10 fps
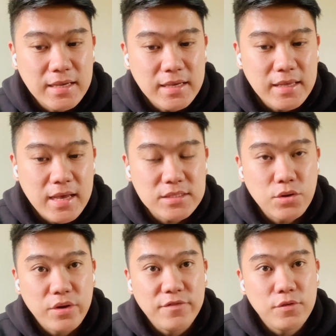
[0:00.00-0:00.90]
Yeah,
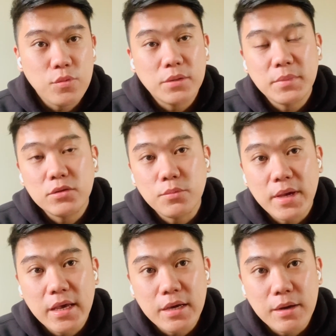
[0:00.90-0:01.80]
so if you want me to
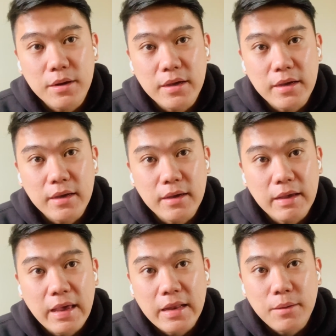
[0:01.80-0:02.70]
make
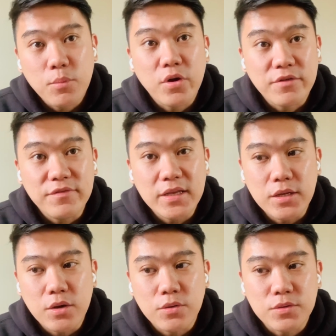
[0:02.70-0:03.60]
any more
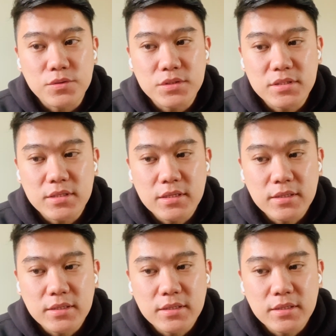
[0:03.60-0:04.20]
videos